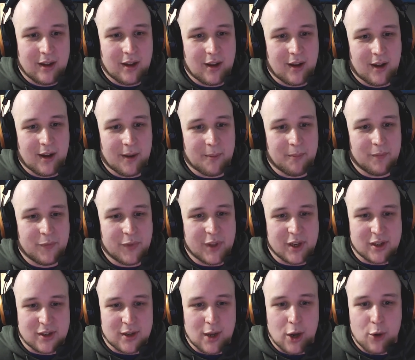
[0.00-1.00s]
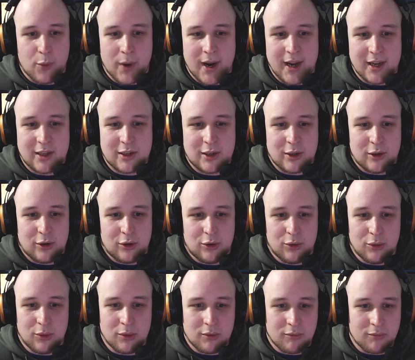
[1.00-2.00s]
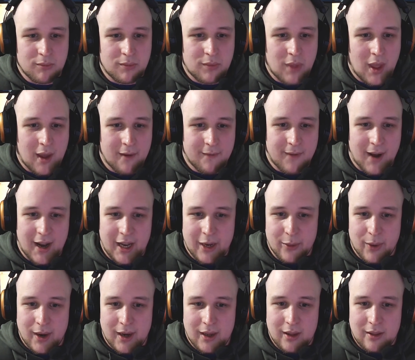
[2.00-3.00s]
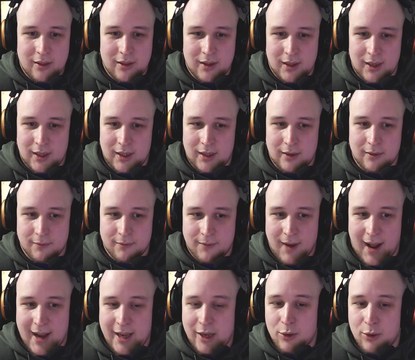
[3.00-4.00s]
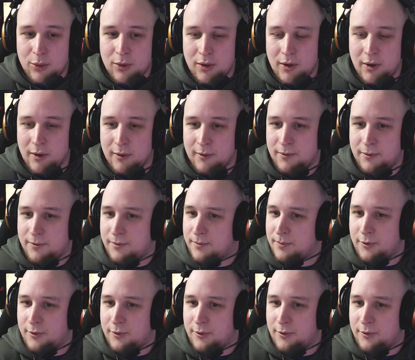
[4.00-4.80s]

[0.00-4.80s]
There's no way to evaluate the value of,